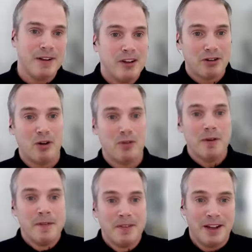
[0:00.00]
so
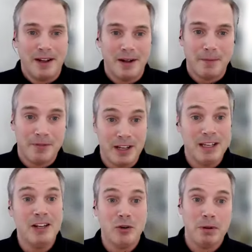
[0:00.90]
they
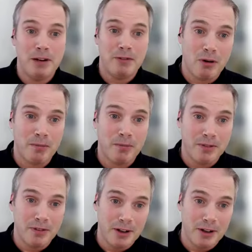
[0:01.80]
need to be from